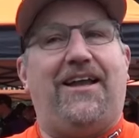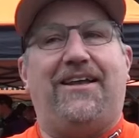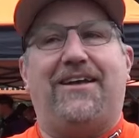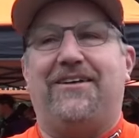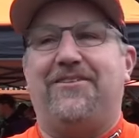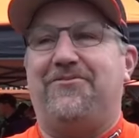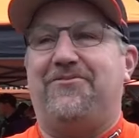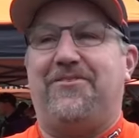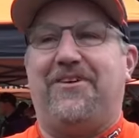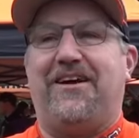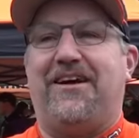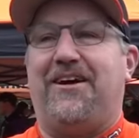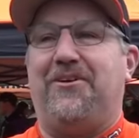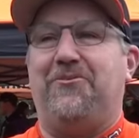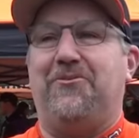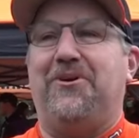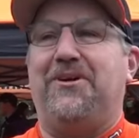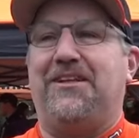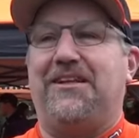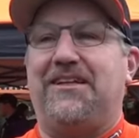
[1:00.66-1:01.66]
of
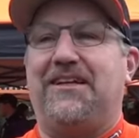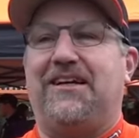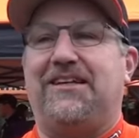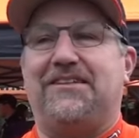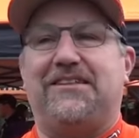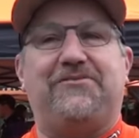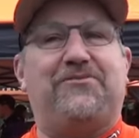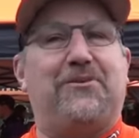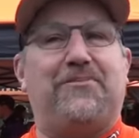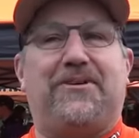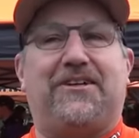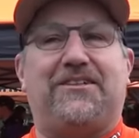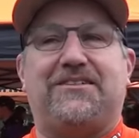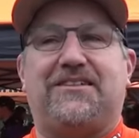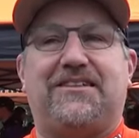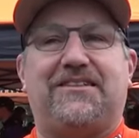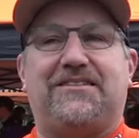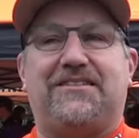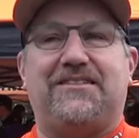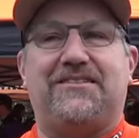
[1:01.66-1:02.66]
uh, really ugly football
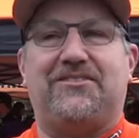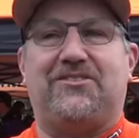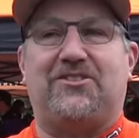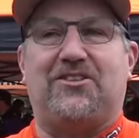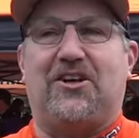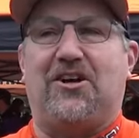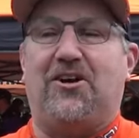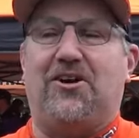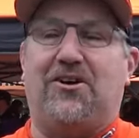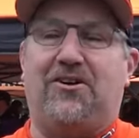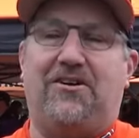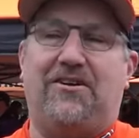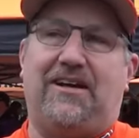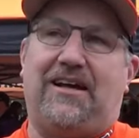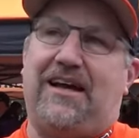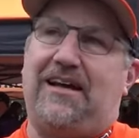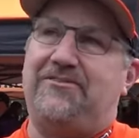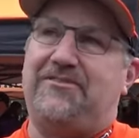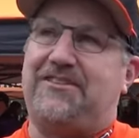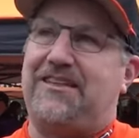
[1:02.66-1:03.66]
seasons. So
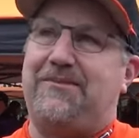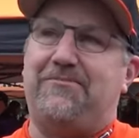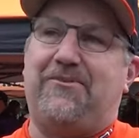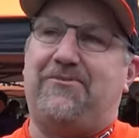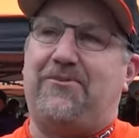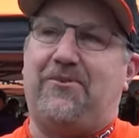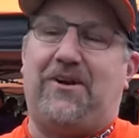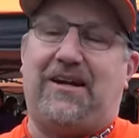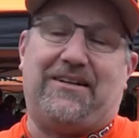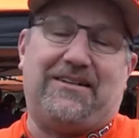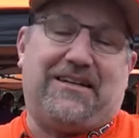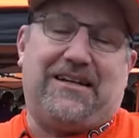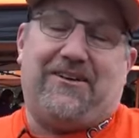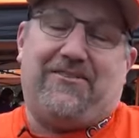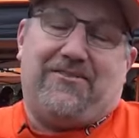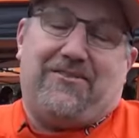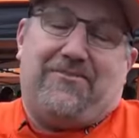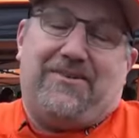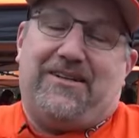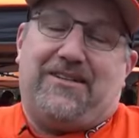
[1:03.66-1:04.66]
I've said before, I don't
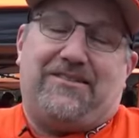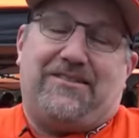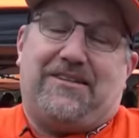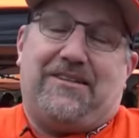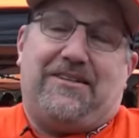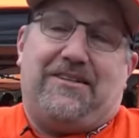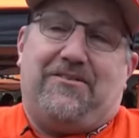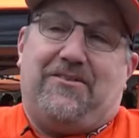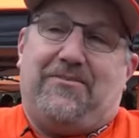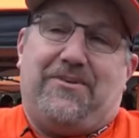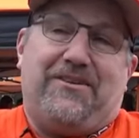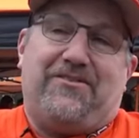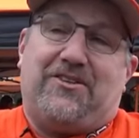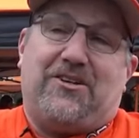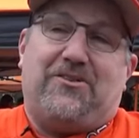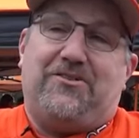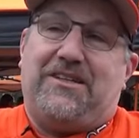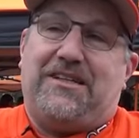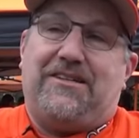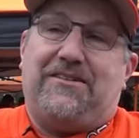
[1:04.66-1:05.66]
care if division, if the
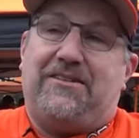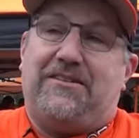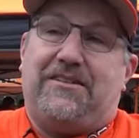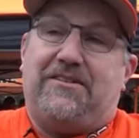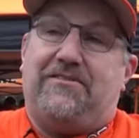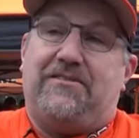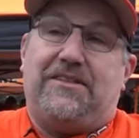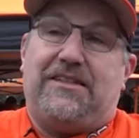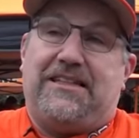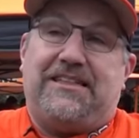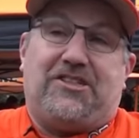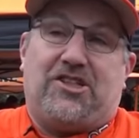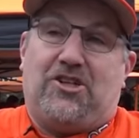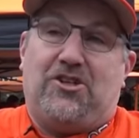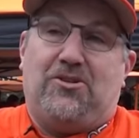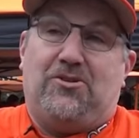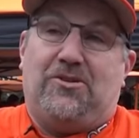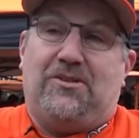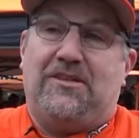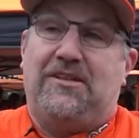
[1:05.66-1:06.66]
Beavs go D,
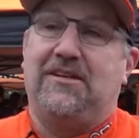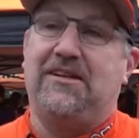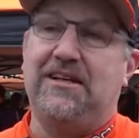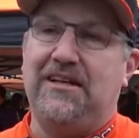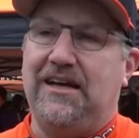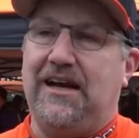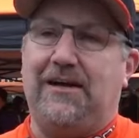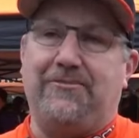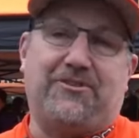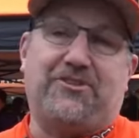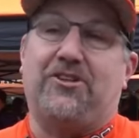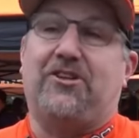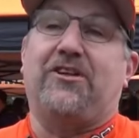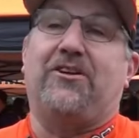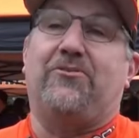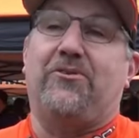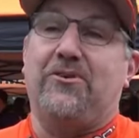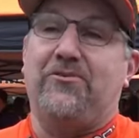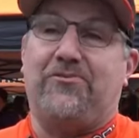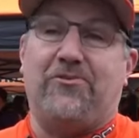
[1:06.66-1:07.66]
D2. I'm still
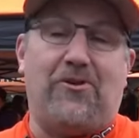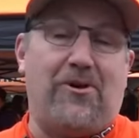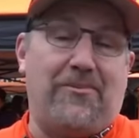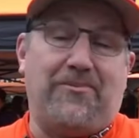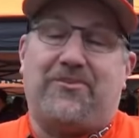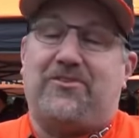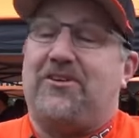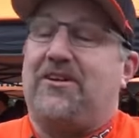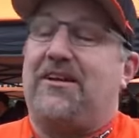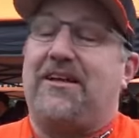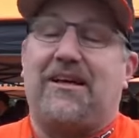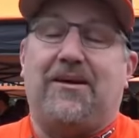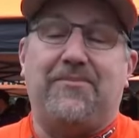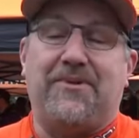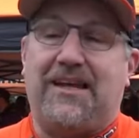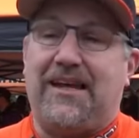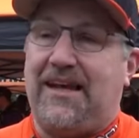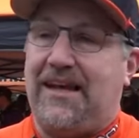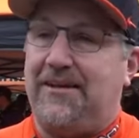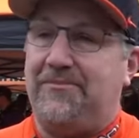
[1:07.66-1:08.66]
going to root for them, I'm still going to
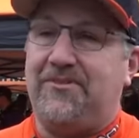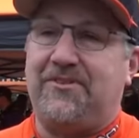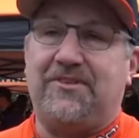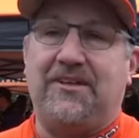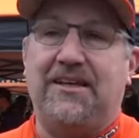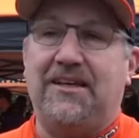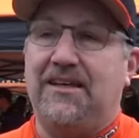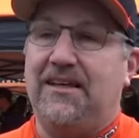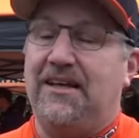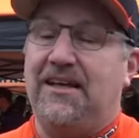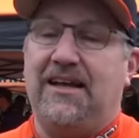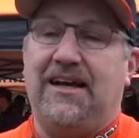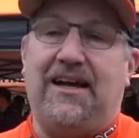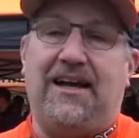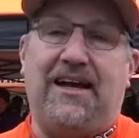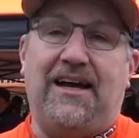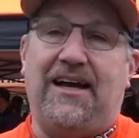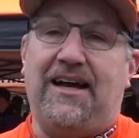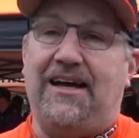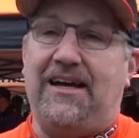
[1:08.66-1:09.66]
come to games.
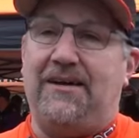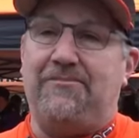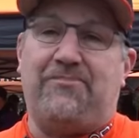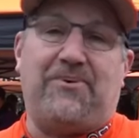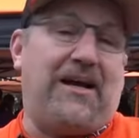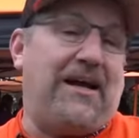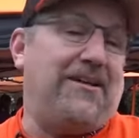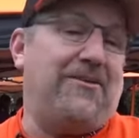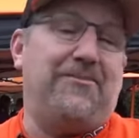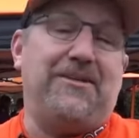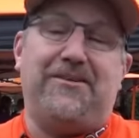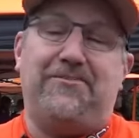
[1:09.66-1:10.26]
Uh, I'm proud to be a